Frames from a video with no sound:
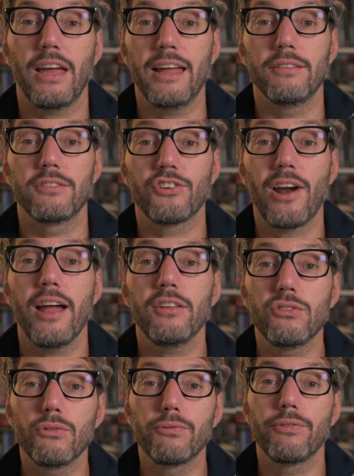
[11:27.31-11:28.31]
and trying
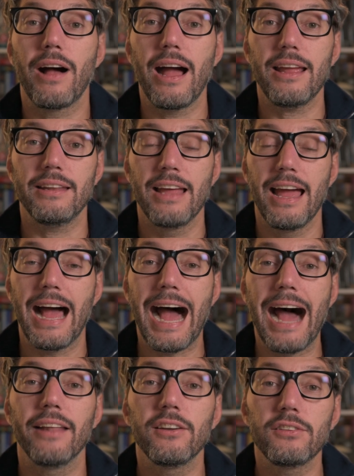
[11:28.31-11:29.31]
to find
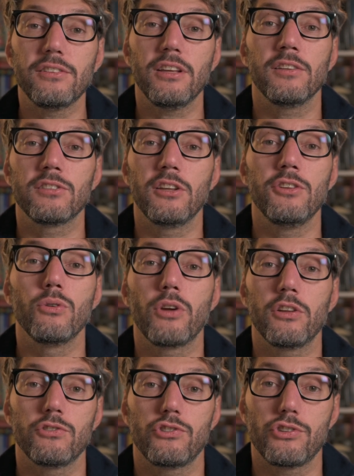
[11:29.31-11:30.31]
other things that you
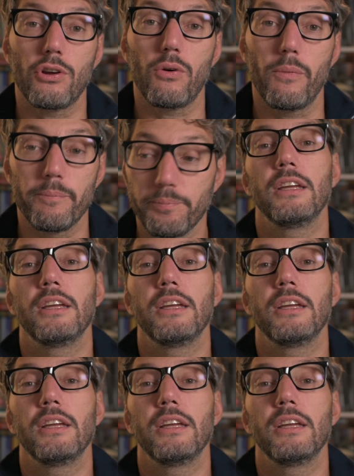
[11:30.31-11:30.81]
can show.